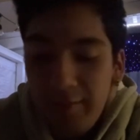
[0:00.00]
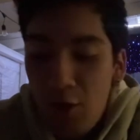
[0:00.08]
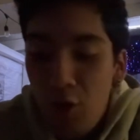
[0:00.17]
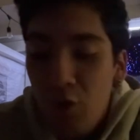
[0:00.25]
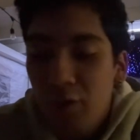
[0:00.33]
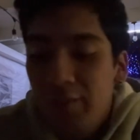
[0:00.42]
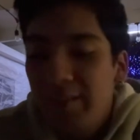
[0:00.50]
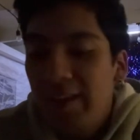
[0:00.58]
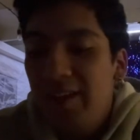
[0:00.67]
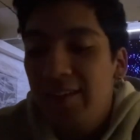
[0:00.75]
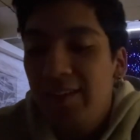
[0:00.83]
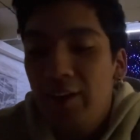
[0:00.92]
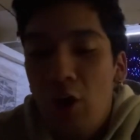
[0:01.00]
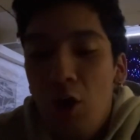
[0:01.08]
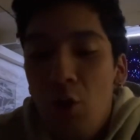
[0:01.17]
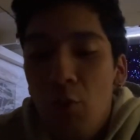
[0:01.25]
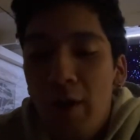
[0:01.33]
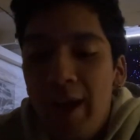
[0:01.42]
No, they they
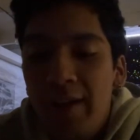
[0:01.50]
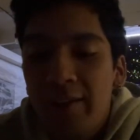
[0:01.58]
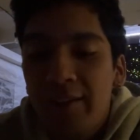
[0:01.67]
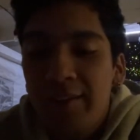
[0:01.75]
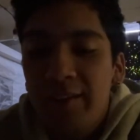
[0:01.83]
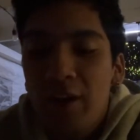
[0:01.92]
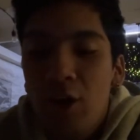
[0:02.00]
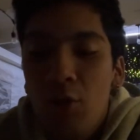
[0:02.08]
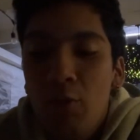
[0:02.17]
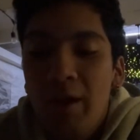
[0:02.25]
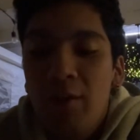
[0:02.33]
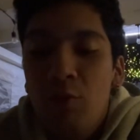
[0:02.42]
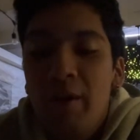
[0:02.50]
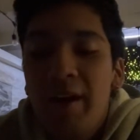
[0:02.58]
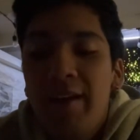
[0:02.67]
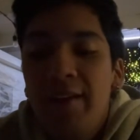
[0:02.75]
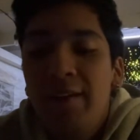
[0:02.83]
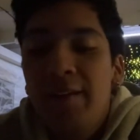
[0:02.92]
all ran. They all ran
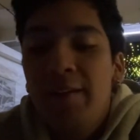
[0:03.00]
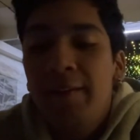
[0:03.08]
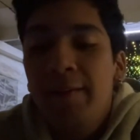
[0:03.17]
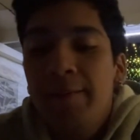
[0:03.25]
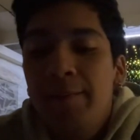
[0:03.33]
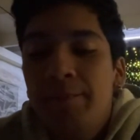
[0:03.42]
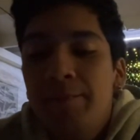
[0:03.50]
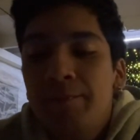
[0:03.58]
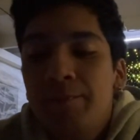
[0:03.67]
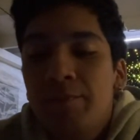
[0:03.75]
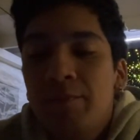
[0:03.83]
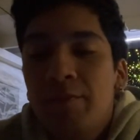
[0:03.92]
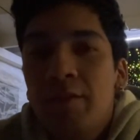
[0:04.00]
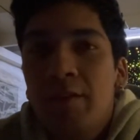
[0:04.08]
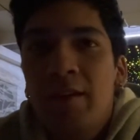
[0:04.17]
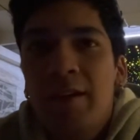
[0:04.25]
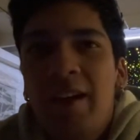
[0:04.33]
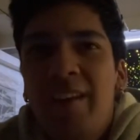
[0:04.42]
away.
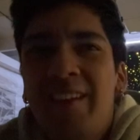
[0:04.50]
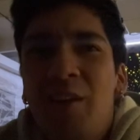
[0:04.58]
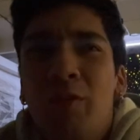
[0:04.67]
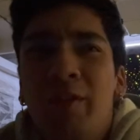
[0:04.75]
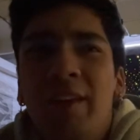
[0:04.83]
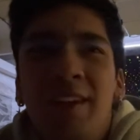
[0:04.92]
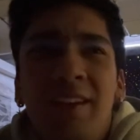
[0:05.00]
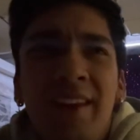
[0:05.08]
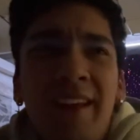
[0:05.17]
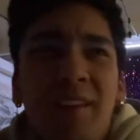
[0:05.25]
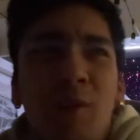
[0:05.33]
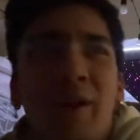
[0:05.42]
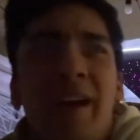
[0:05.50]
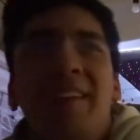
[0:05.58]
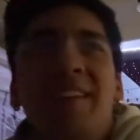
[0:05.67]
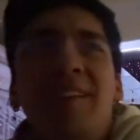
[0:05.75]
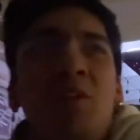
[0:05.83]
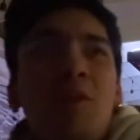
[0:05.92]
And they they looked like they were
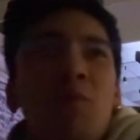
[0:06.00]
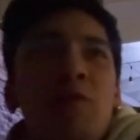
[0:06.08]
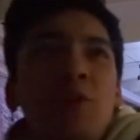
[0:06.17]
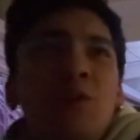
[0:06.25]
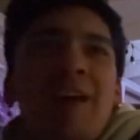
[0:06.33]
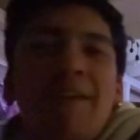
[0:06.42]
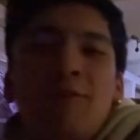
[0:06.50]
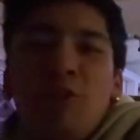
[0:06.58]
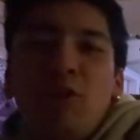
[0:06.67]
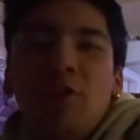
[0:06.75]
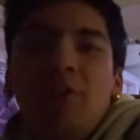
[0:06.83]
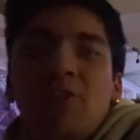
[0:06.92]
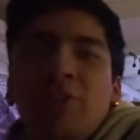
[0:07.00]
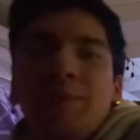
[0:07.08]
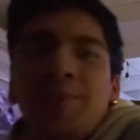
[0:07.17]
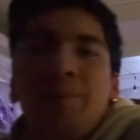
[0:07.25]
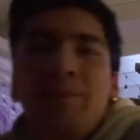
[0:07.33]
kind of confused at first.